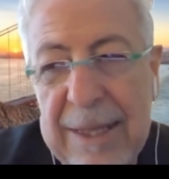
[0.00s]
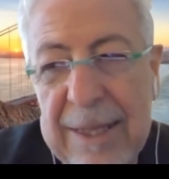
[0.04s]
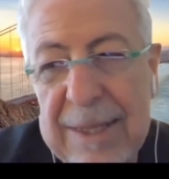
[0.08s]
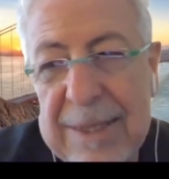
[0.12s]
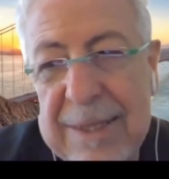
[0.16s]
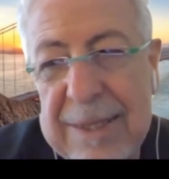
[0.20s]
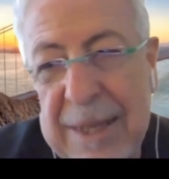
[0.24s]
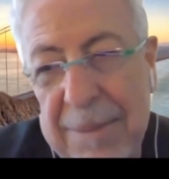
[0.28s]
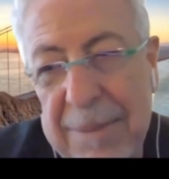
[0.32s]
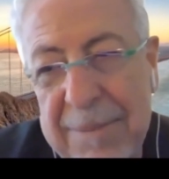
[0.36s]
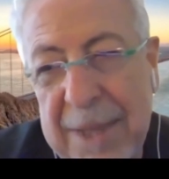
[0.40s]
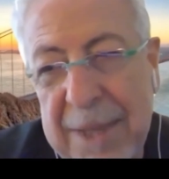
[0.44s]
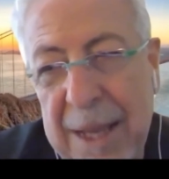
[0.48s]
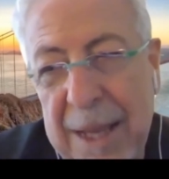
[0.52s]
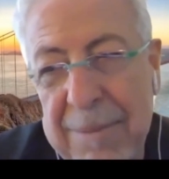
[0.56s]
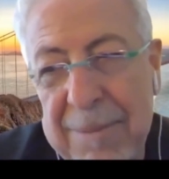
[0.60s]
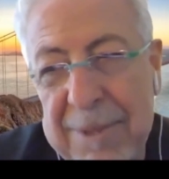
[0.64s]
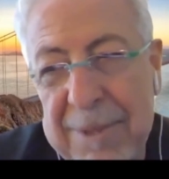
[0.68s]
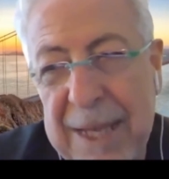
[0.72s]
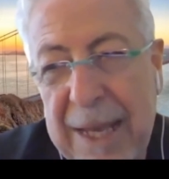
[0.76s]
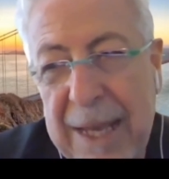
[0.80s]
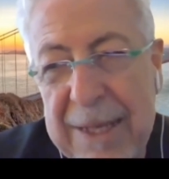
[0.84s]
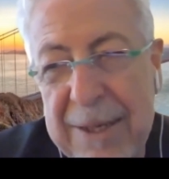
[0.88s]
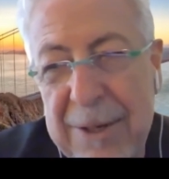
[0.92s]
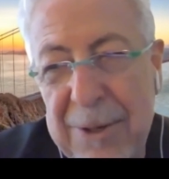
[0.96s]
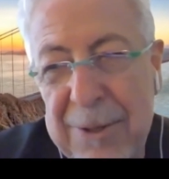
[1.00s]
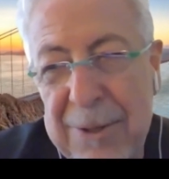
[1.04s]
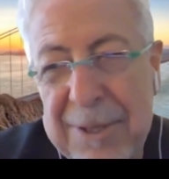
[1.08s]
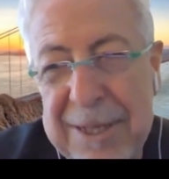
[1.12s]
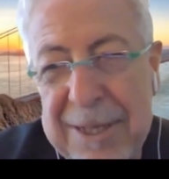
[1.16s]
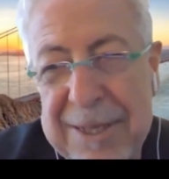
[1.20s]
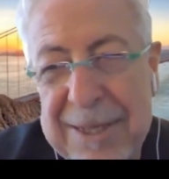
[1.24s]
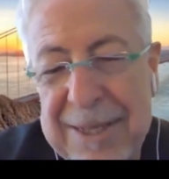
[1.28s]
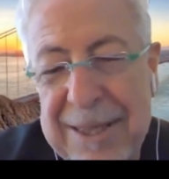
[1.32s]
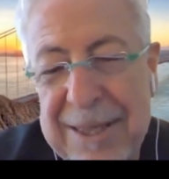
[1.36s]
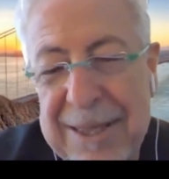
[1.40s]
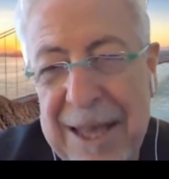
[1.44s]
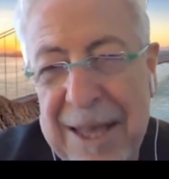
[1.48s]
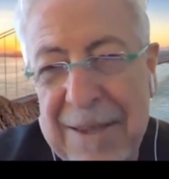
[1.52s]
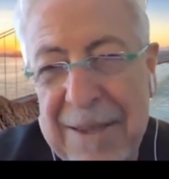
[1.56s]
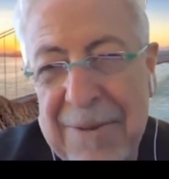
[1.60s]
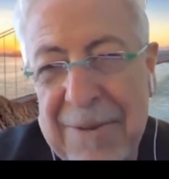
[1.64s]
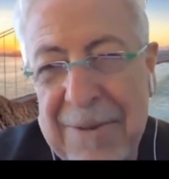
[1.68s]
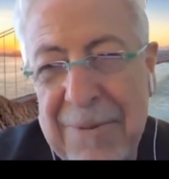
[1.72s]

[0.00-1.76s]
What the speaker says: sometimes I notice that